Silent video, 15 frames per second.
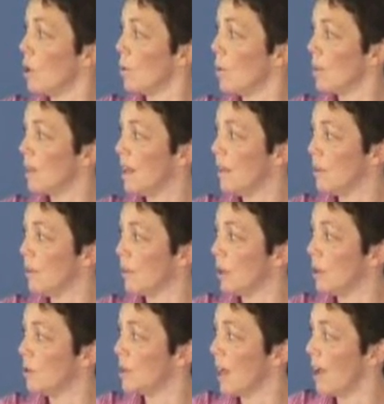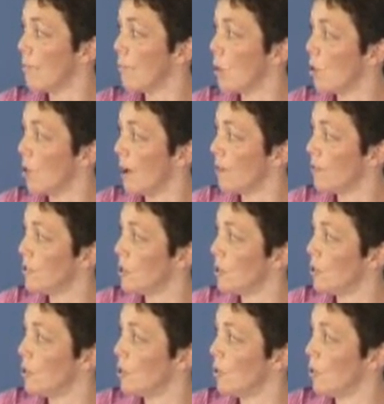We think that those poor F2s